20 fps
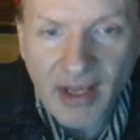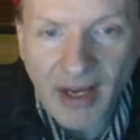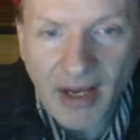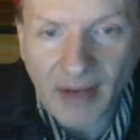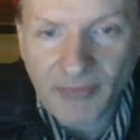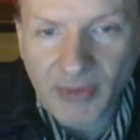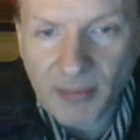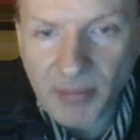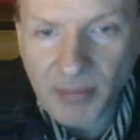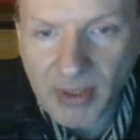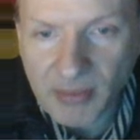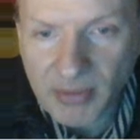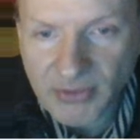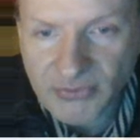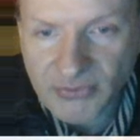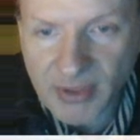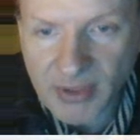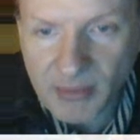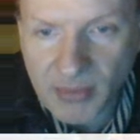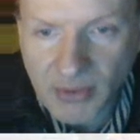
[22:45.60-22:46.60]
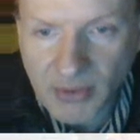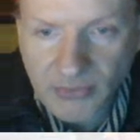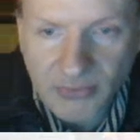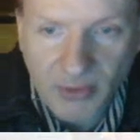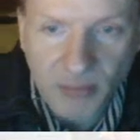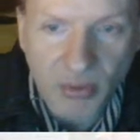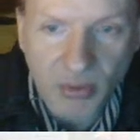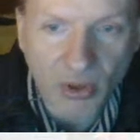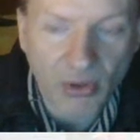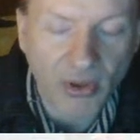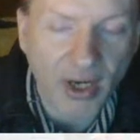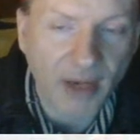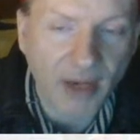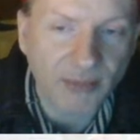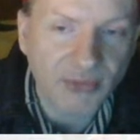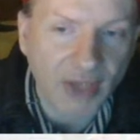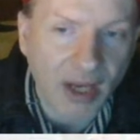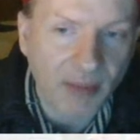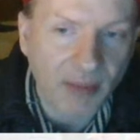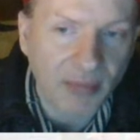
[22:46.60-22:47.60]
of the BBC music program
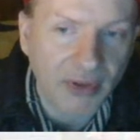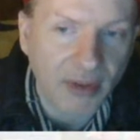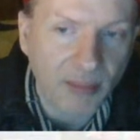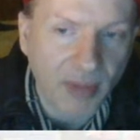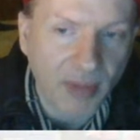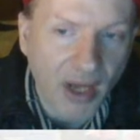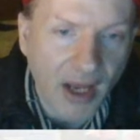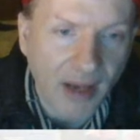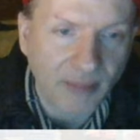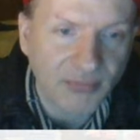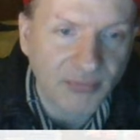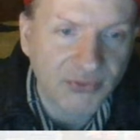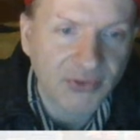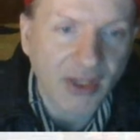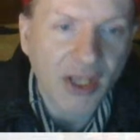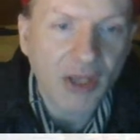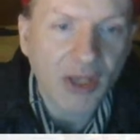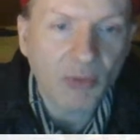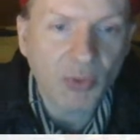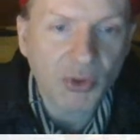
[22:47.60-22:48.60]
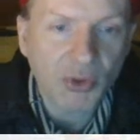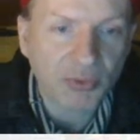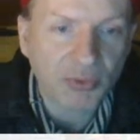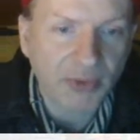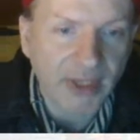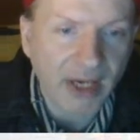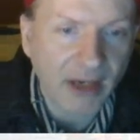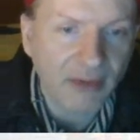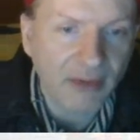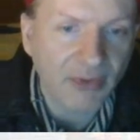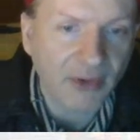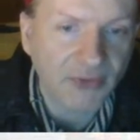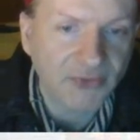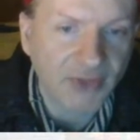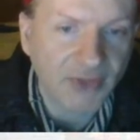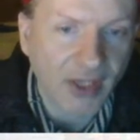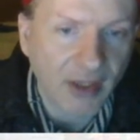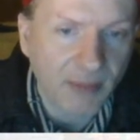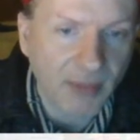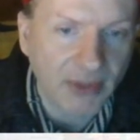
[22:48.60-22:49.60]
Top of the Pops, which re-aired their
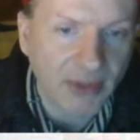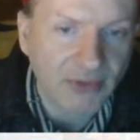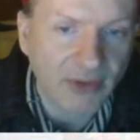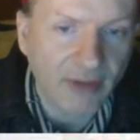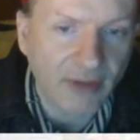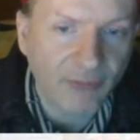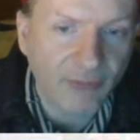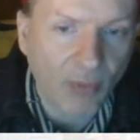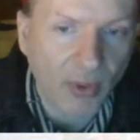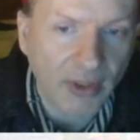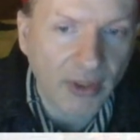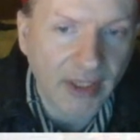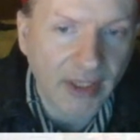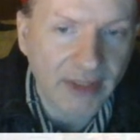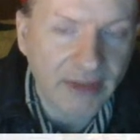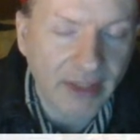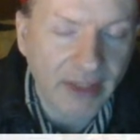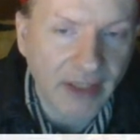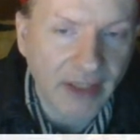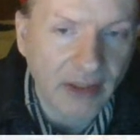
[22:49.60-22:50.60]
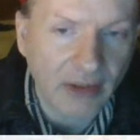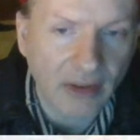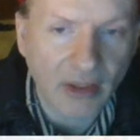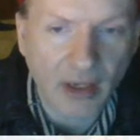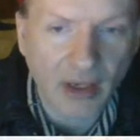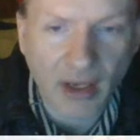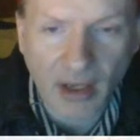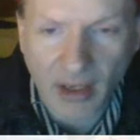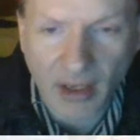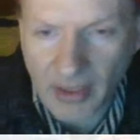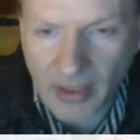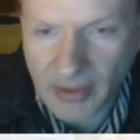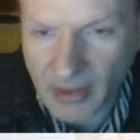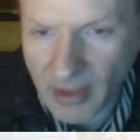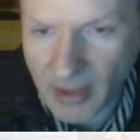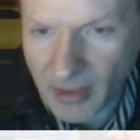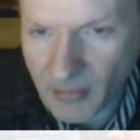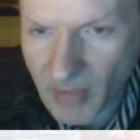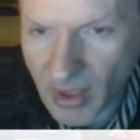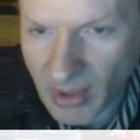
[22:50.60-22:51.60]
segment a fortnight later on
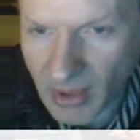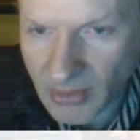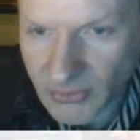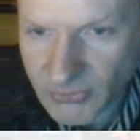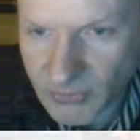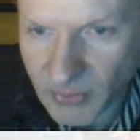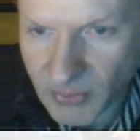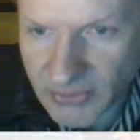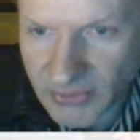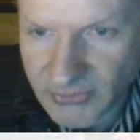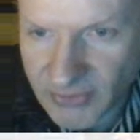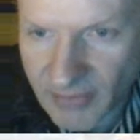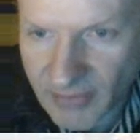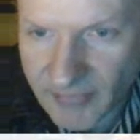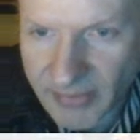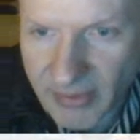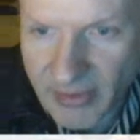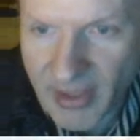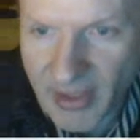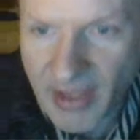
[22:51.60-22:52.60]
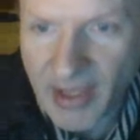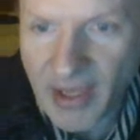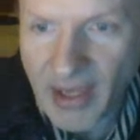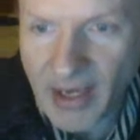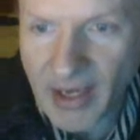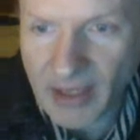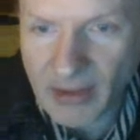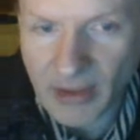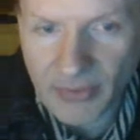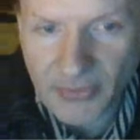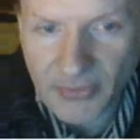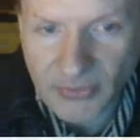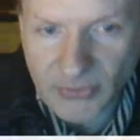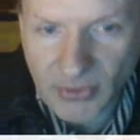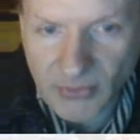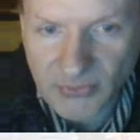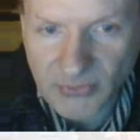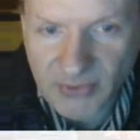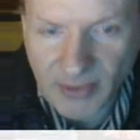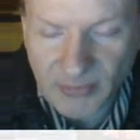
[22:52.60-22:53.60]
August 27th and on the
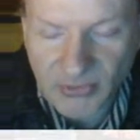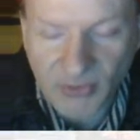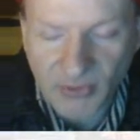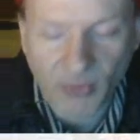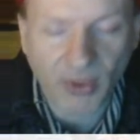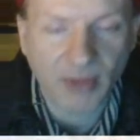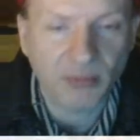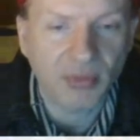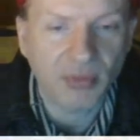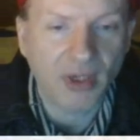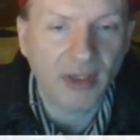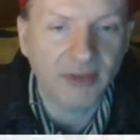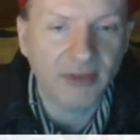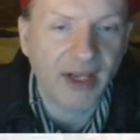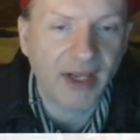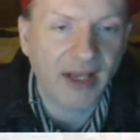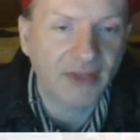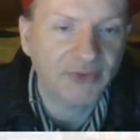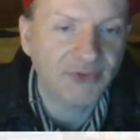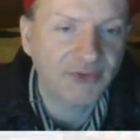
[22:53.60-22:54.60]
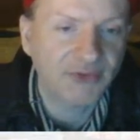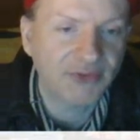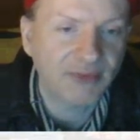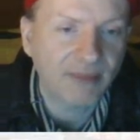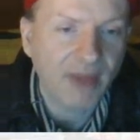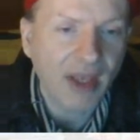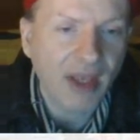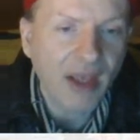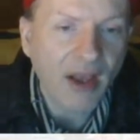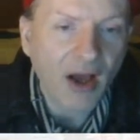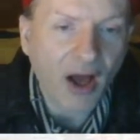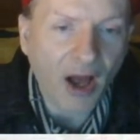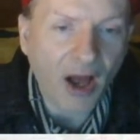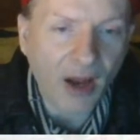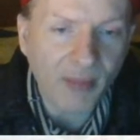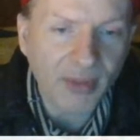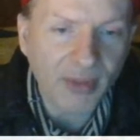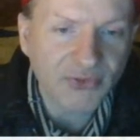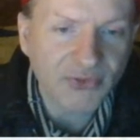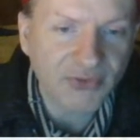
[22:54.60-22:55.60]
two subsequent broadcasts.
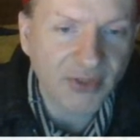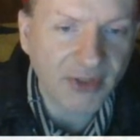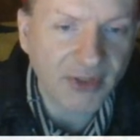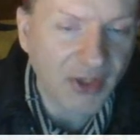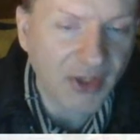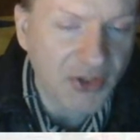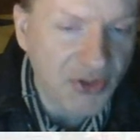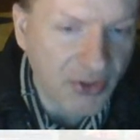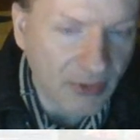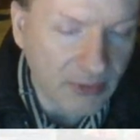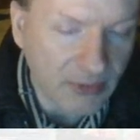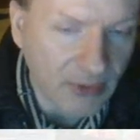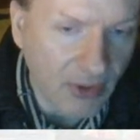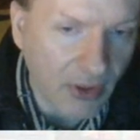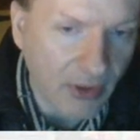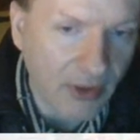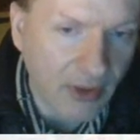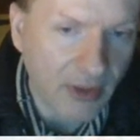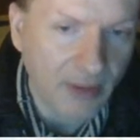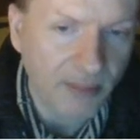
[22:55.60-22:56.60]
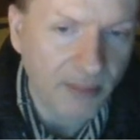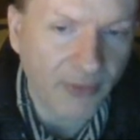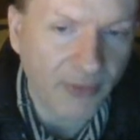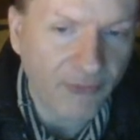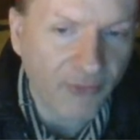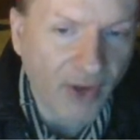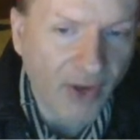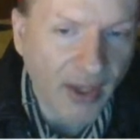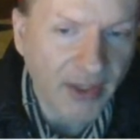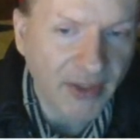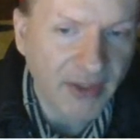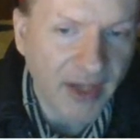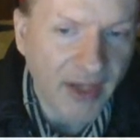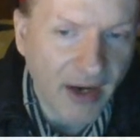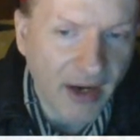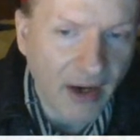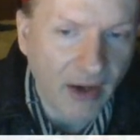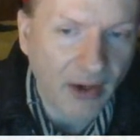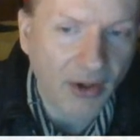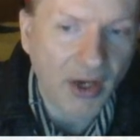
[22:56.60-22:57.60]
Almond's signature look, buffoned
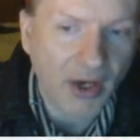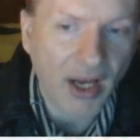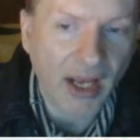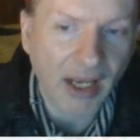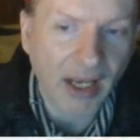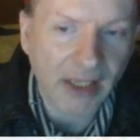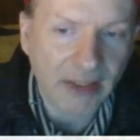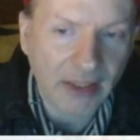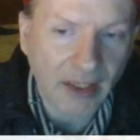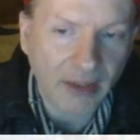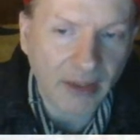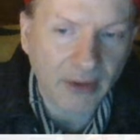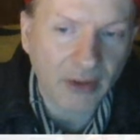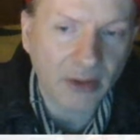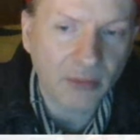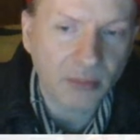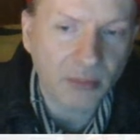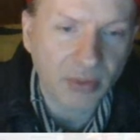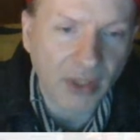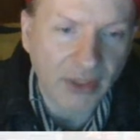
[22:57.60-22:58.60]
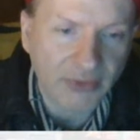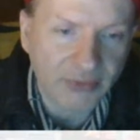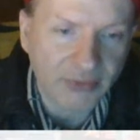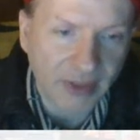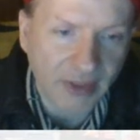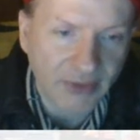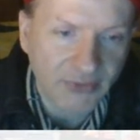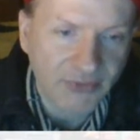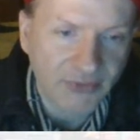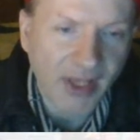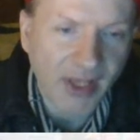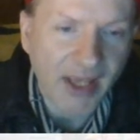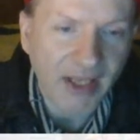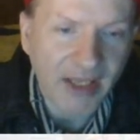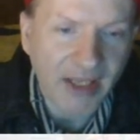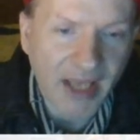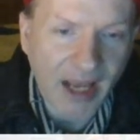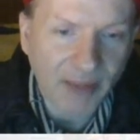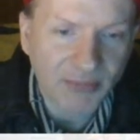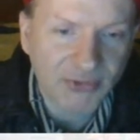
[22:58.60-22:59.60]
hair, eyeliner, bracelets,
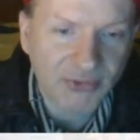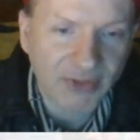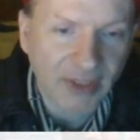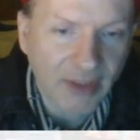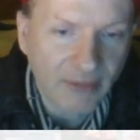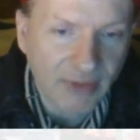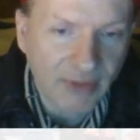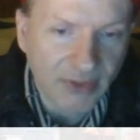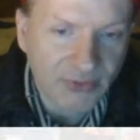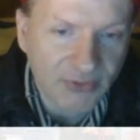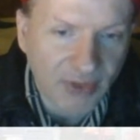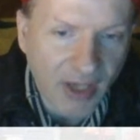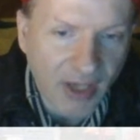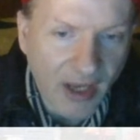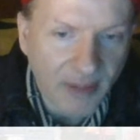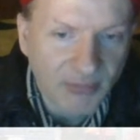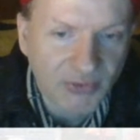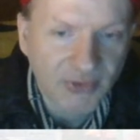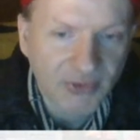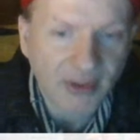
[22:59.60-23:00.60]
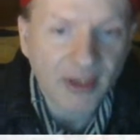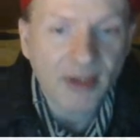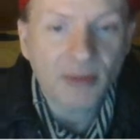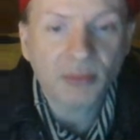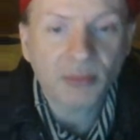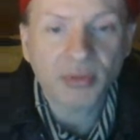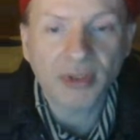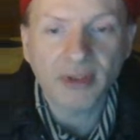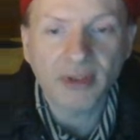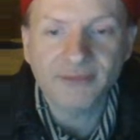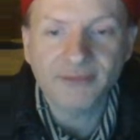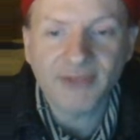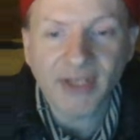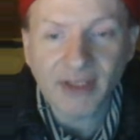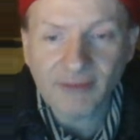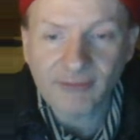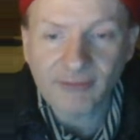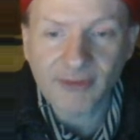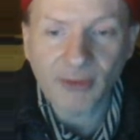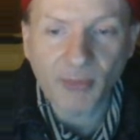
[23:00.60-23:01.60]
cap sleeveless tops, proved
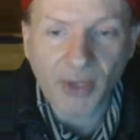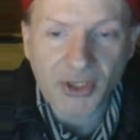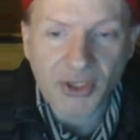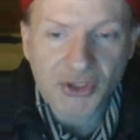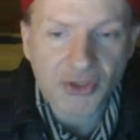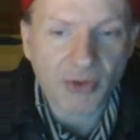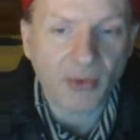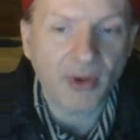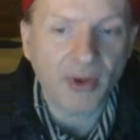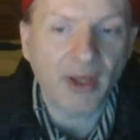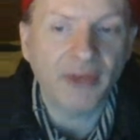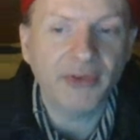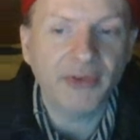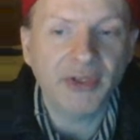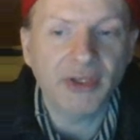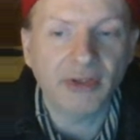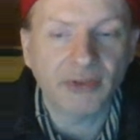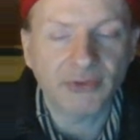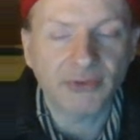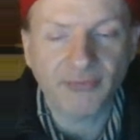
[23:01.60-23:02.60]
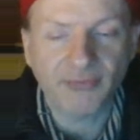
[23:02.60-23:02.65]
influential on the year's